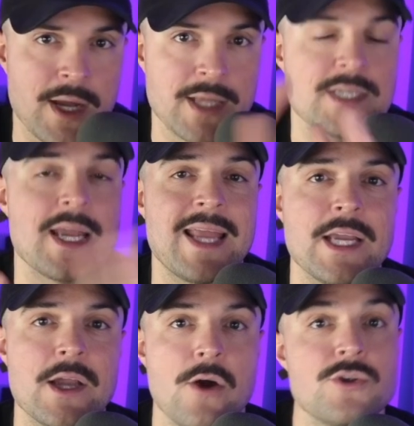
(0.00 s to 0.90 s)
It's any
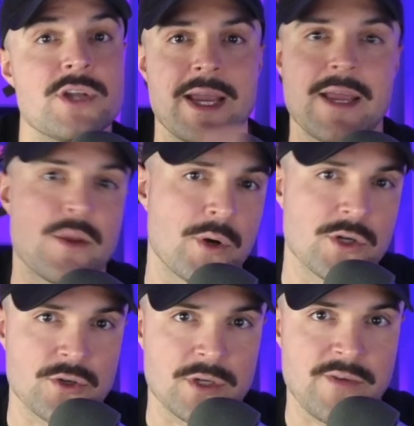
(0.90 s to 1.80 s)
coach like in the
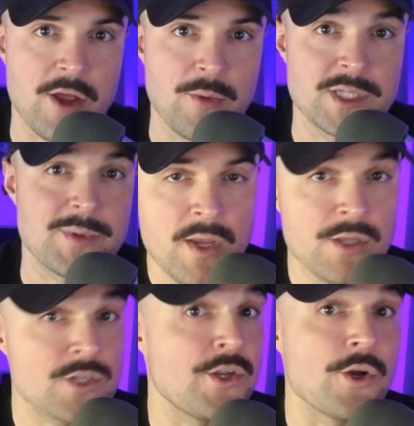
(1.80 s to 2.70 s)
personal development space.
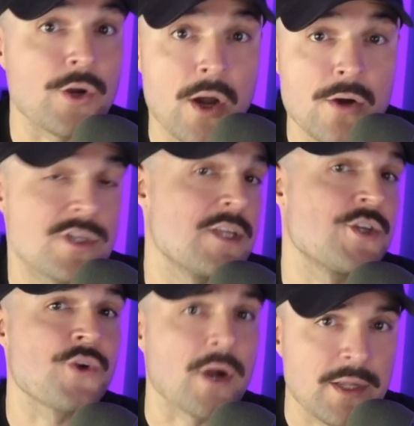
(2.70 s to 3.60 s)
So you're a coach that's
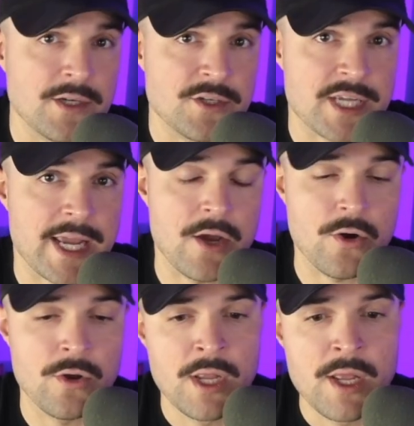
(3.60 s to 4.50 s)
struggling to
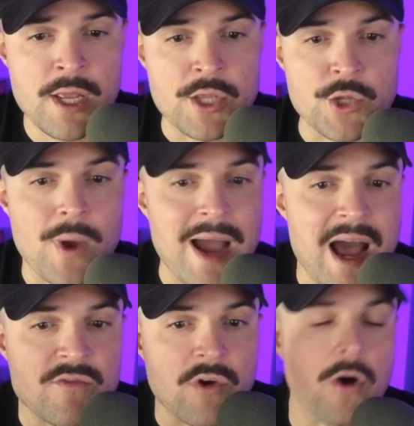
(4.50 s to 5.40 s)
scale. You
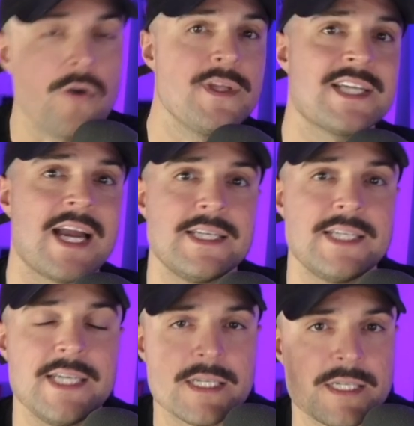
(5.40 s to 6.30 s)
have all these
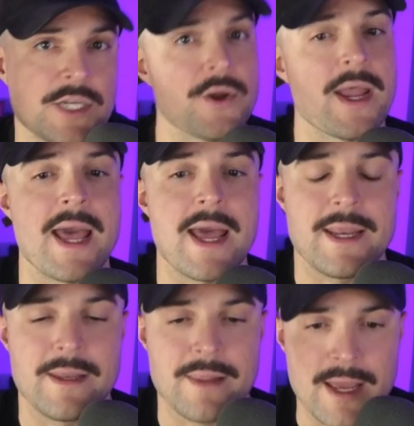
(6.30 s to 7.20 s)
ideas in your head
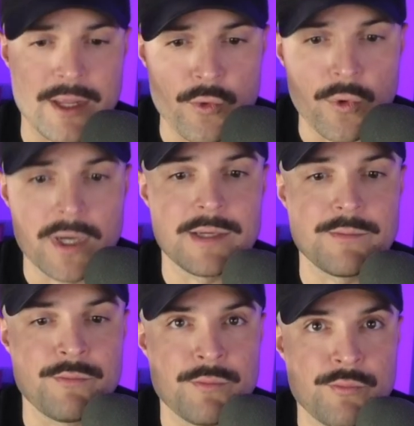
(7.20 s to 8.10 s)
and that you want to
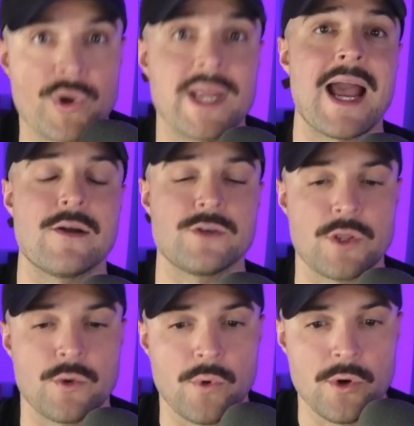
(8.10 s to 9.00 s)
bring out into
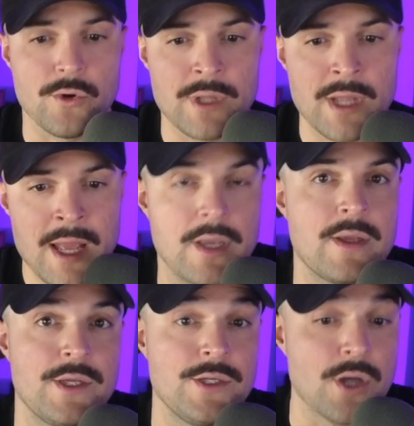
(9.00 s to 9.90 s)
the world.
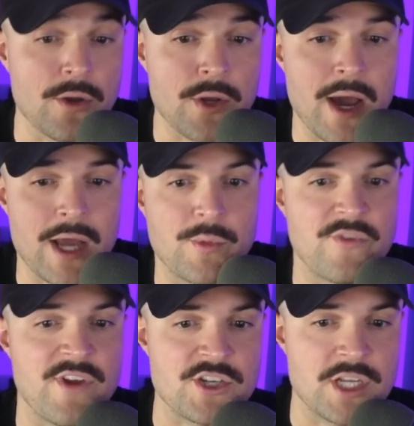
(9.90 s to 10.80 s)
You don't know how to
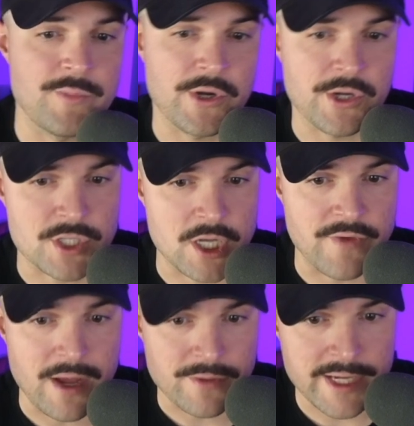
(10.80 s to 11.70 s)
professionally put yourself
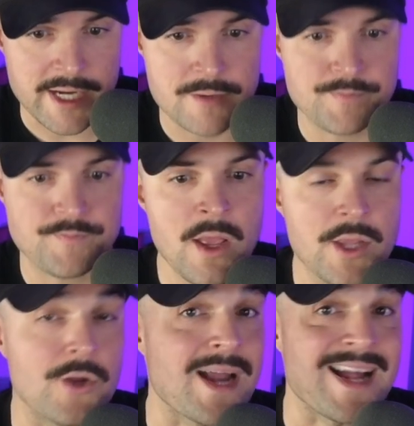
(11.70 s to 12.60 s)
out there.
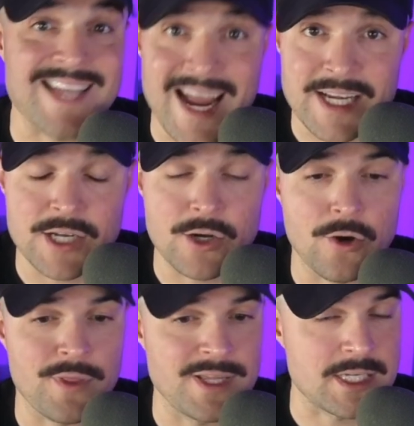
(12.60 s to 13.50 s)
You're not technical.
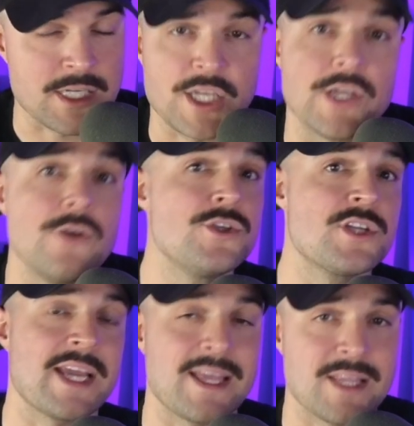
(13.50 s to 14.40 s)
This is a huge
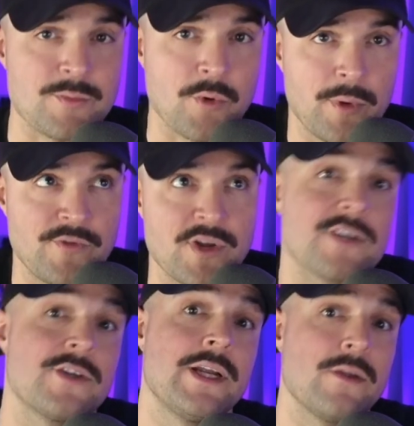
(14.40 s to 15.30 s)
thing. At this point, we've talked
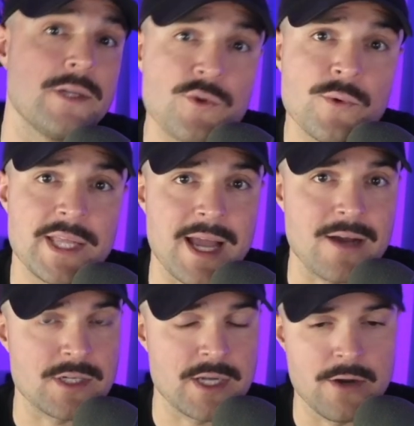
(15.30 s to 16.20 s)
to nearly
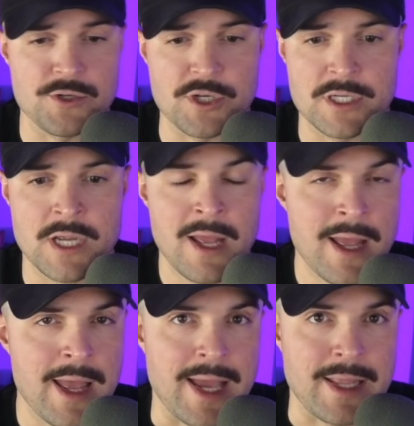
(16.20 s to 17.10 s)
20,000 coaches,
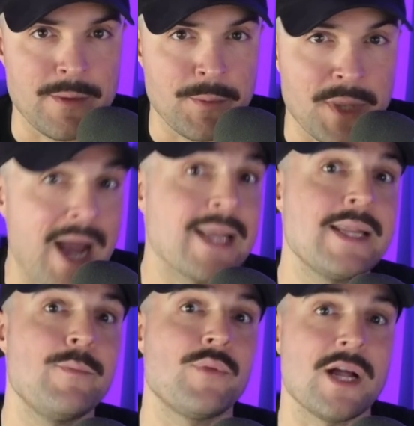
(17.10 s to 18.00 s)
and
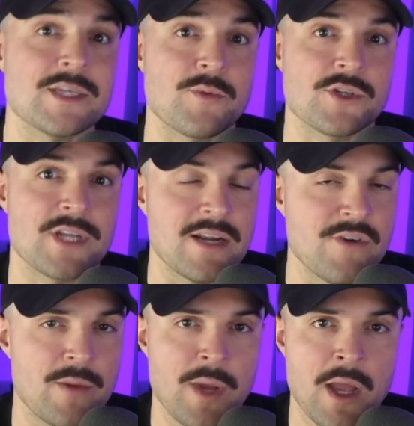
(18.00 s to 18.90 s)
90+% of
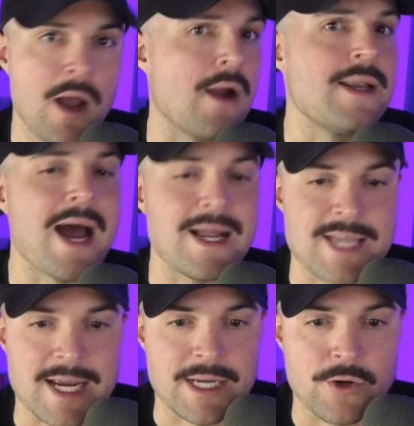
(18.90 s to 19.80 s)
them are not
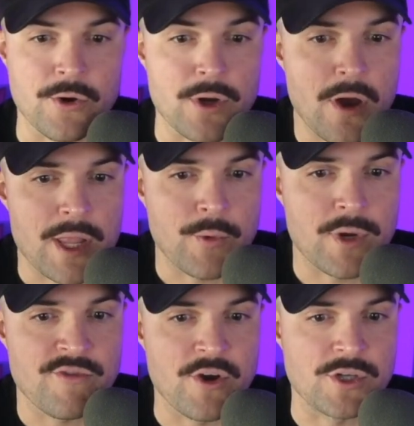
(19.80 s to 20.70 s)
technical at all. They want to
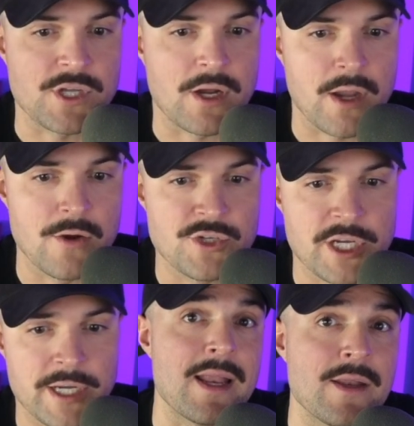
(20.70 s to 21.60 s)
focus on
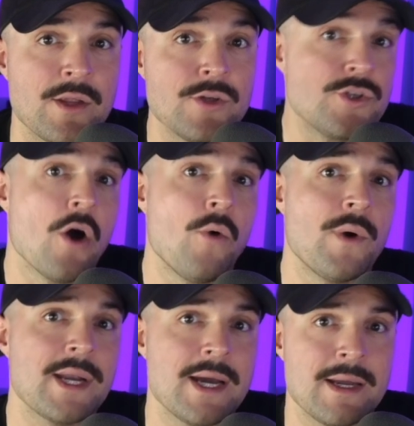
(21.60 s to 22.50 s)
coaching. You don't
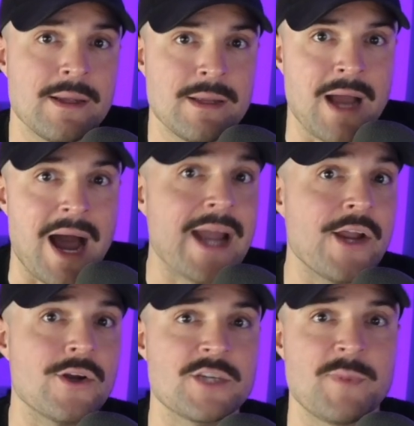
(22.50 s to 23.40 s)
want to
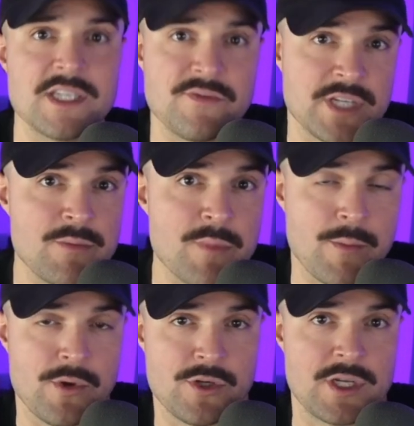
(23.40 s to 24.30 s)
hire expensive team
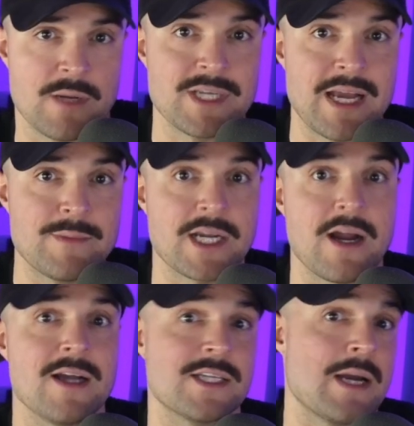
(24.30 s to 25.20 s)
members. Sometimes it
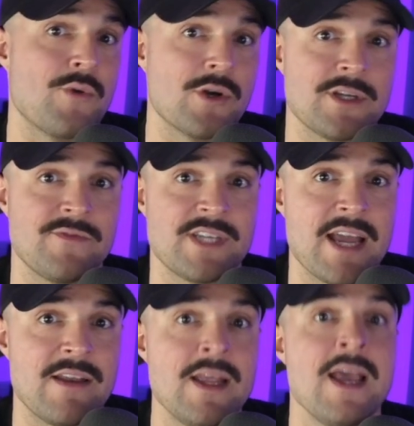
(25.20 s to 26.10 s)
costs upwards of
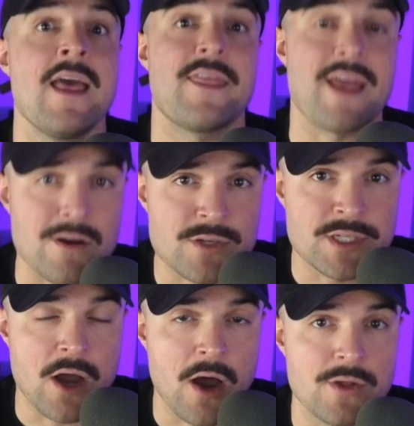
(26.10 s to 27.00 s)

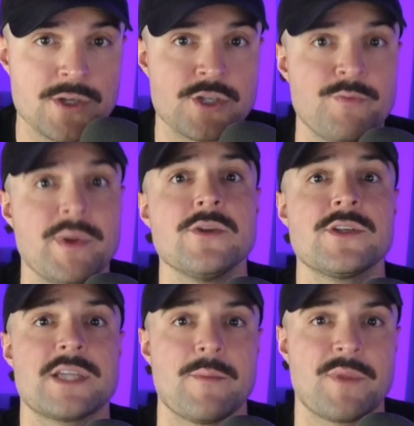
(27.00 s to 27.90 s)
$10,000 to build
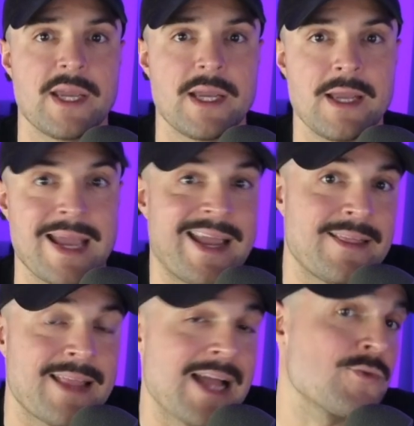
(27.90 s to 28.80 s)
something, and
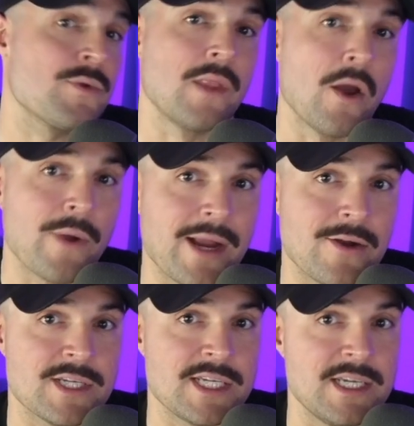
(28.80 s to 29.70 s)
that's with no
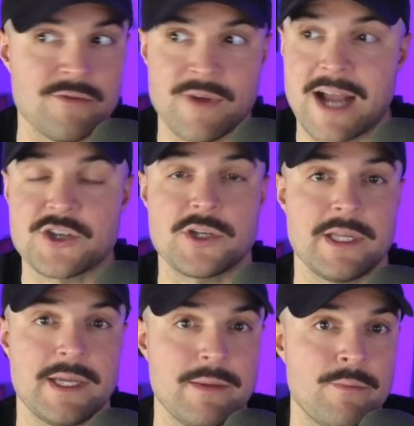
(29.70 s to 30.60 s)
guarantee of
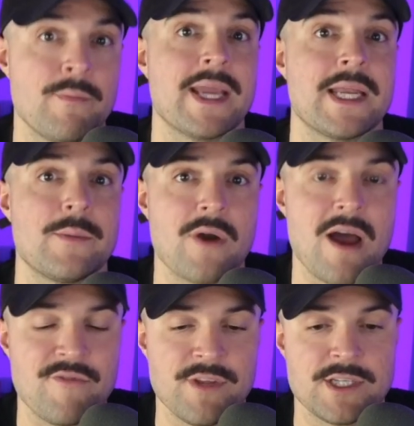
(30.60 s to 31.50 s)
actually making a profit.